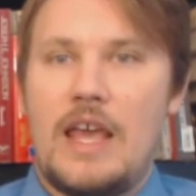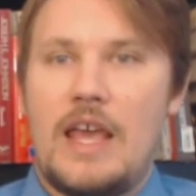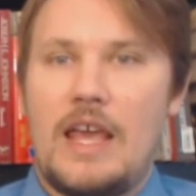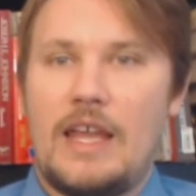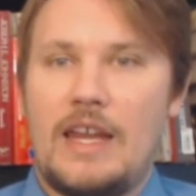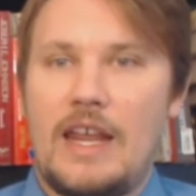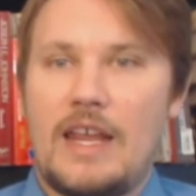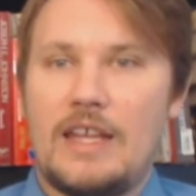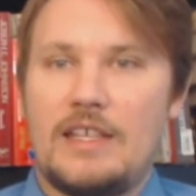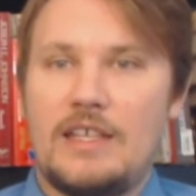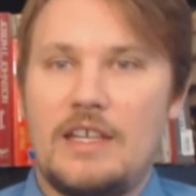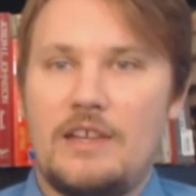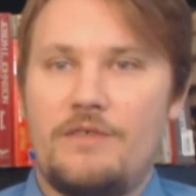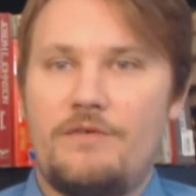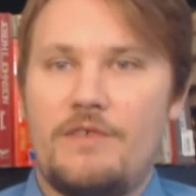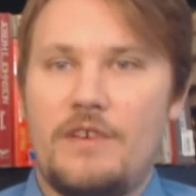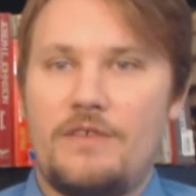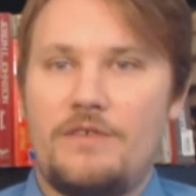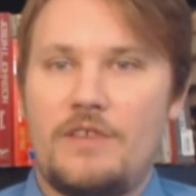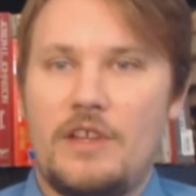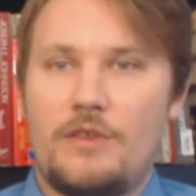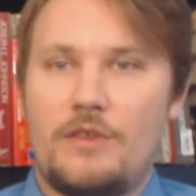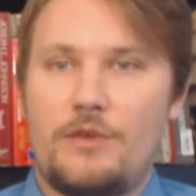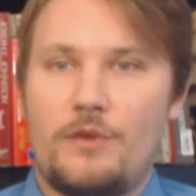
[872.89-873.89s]
In
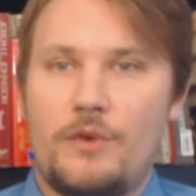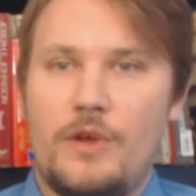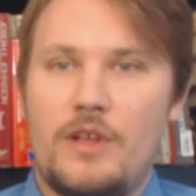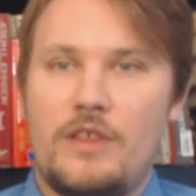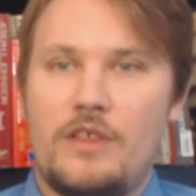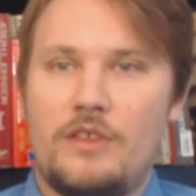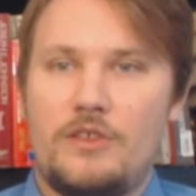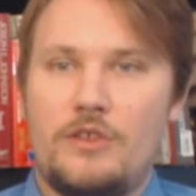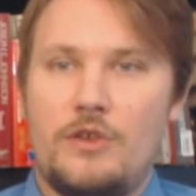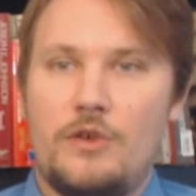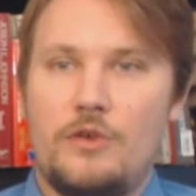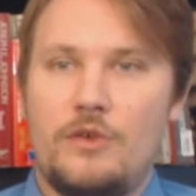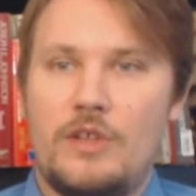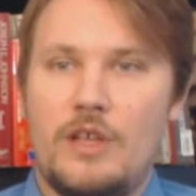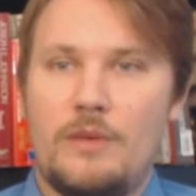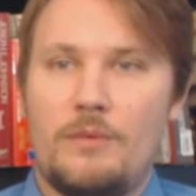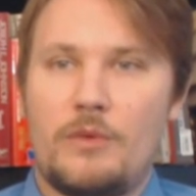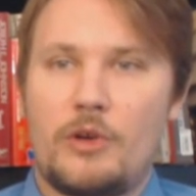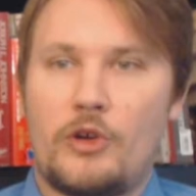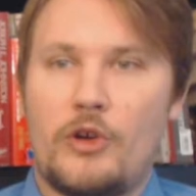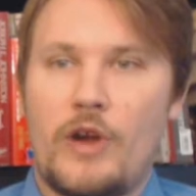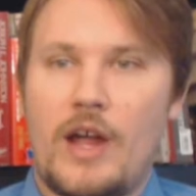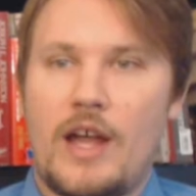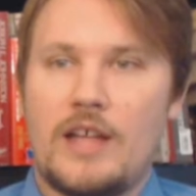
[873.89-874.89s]
1853, the 2
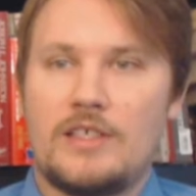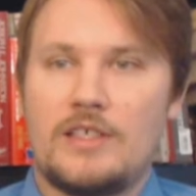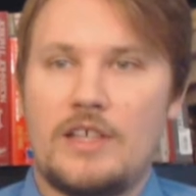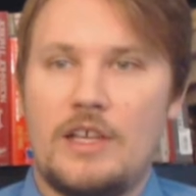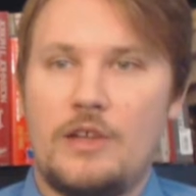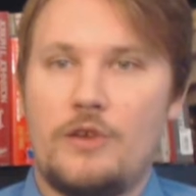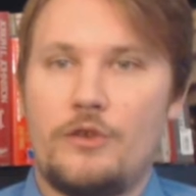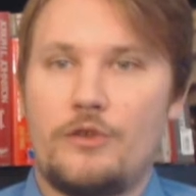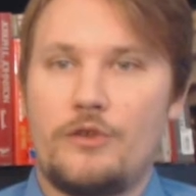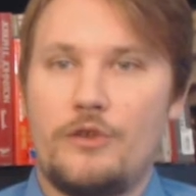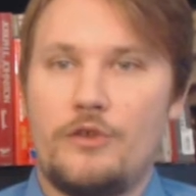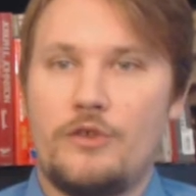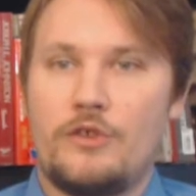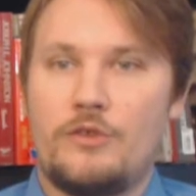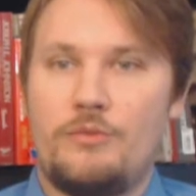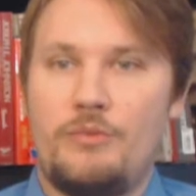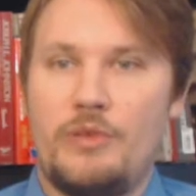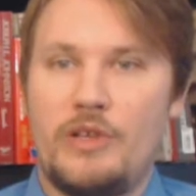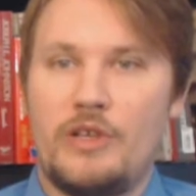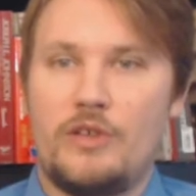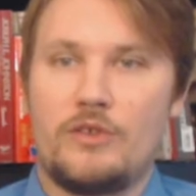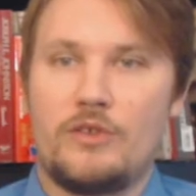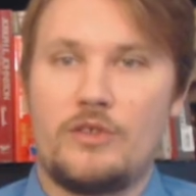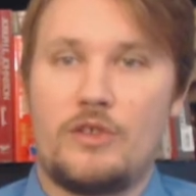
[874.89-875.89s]
Democrats introduced
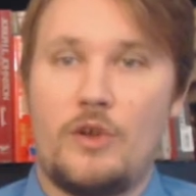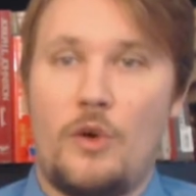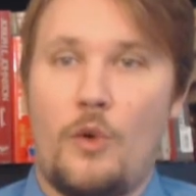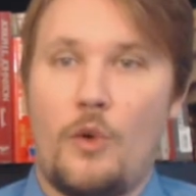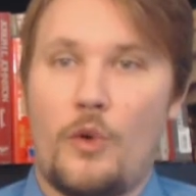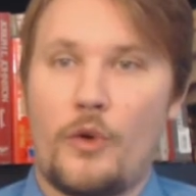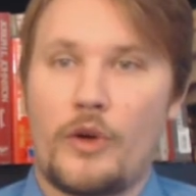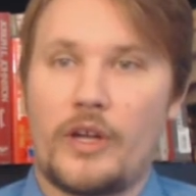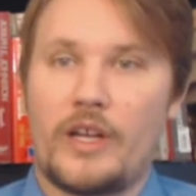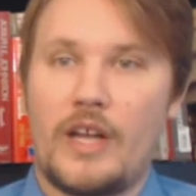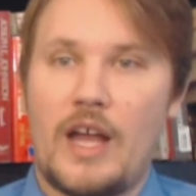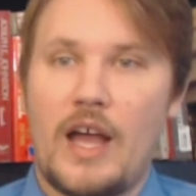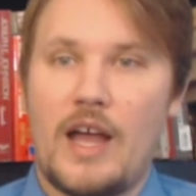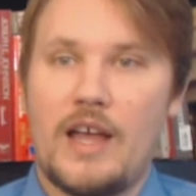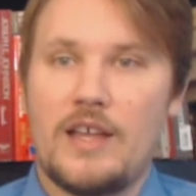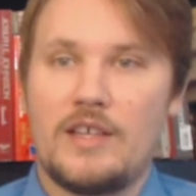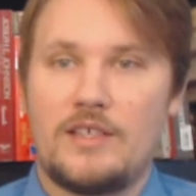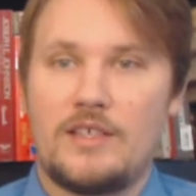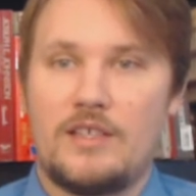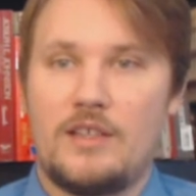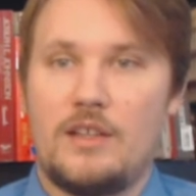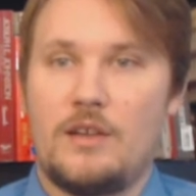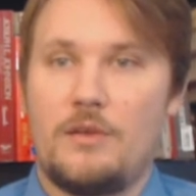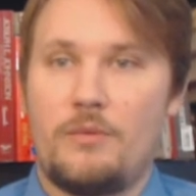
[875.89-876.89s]
bills to
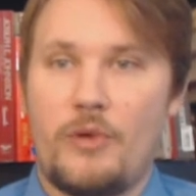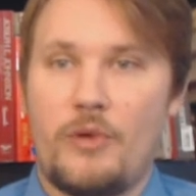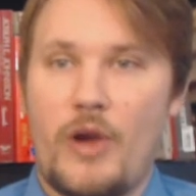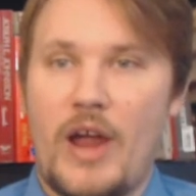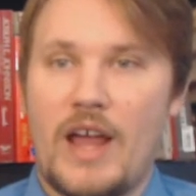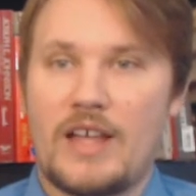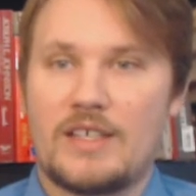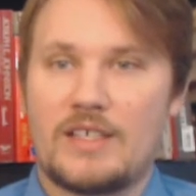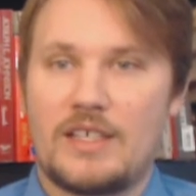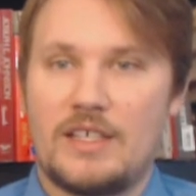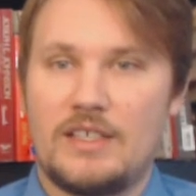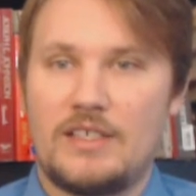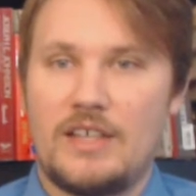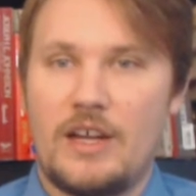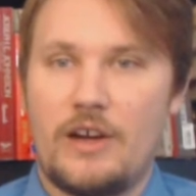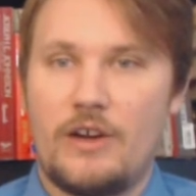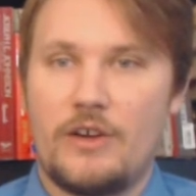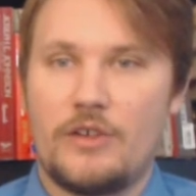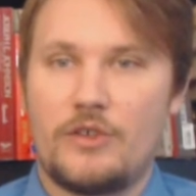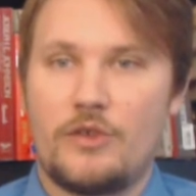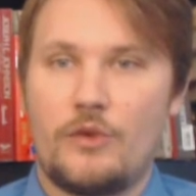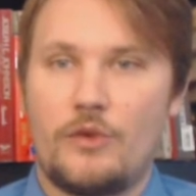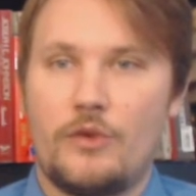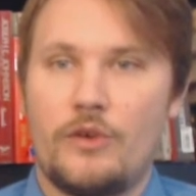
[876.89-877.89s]
organize the Nebraska
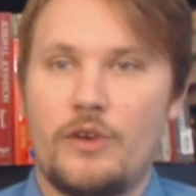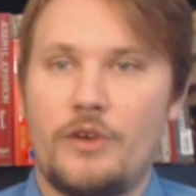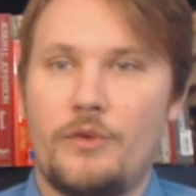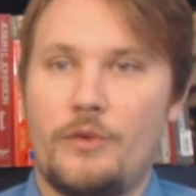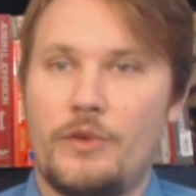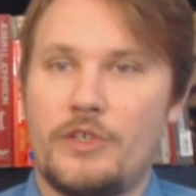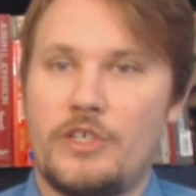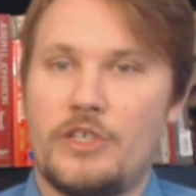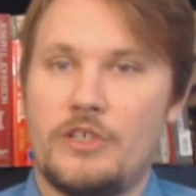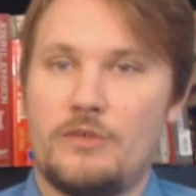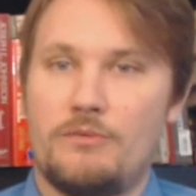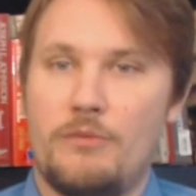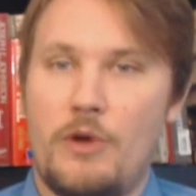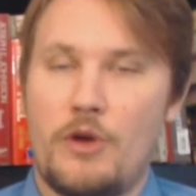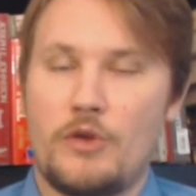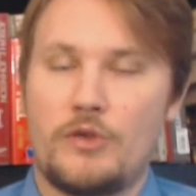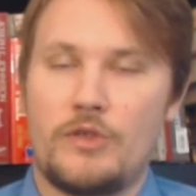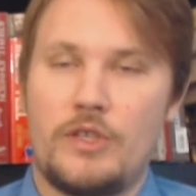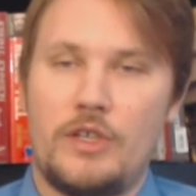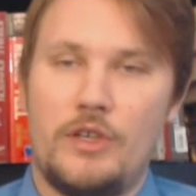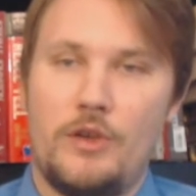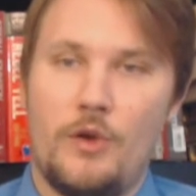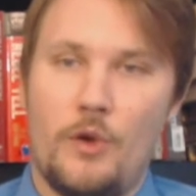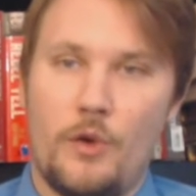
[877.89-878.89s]
Territory, which is
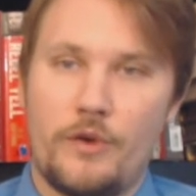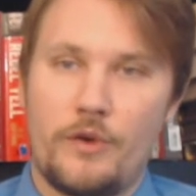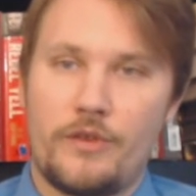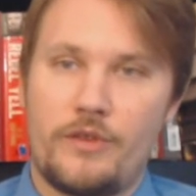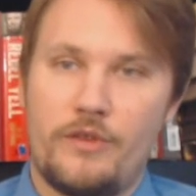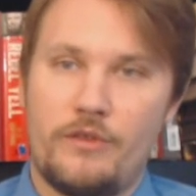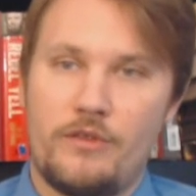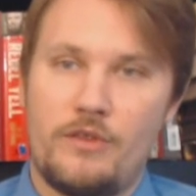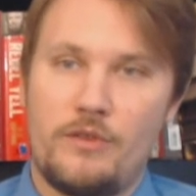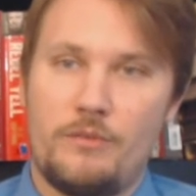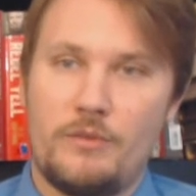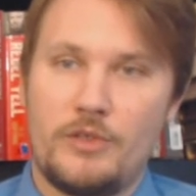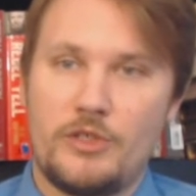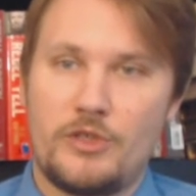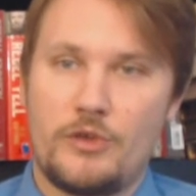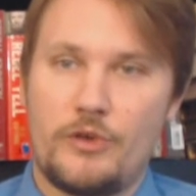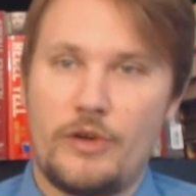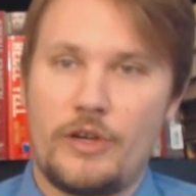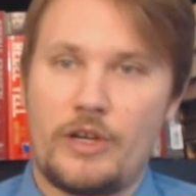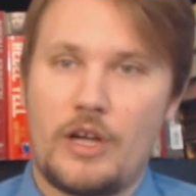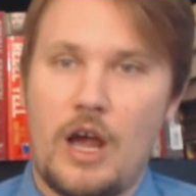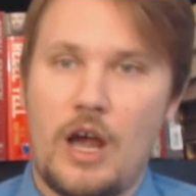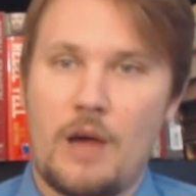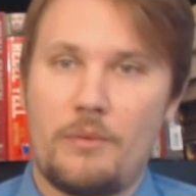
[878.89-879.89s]
mostly north of the
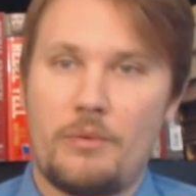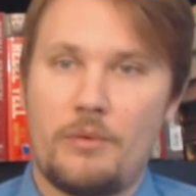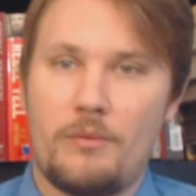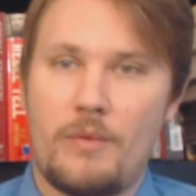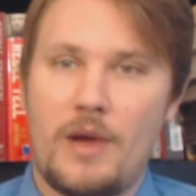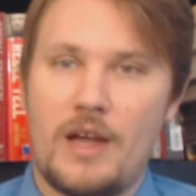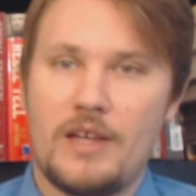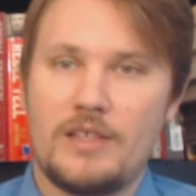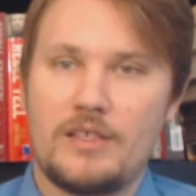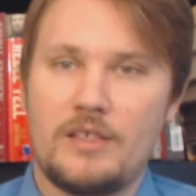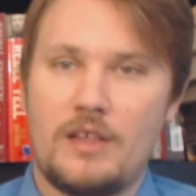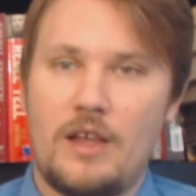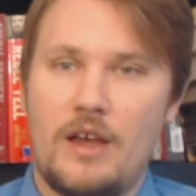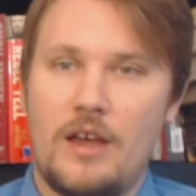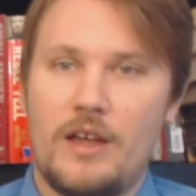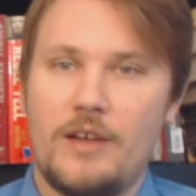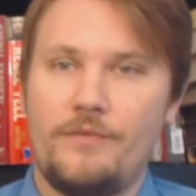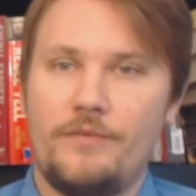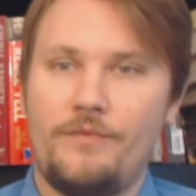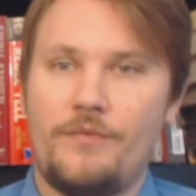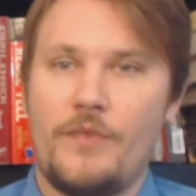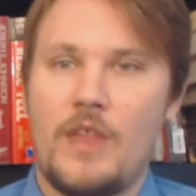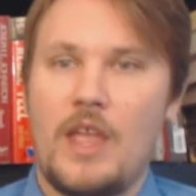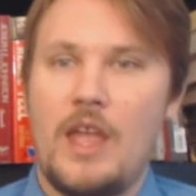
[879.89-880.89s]
Missouri Compromise
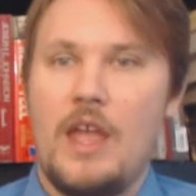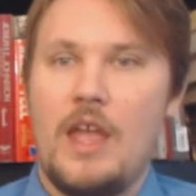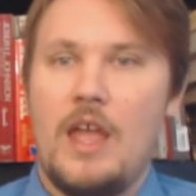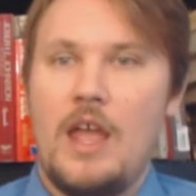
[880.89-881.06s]
line.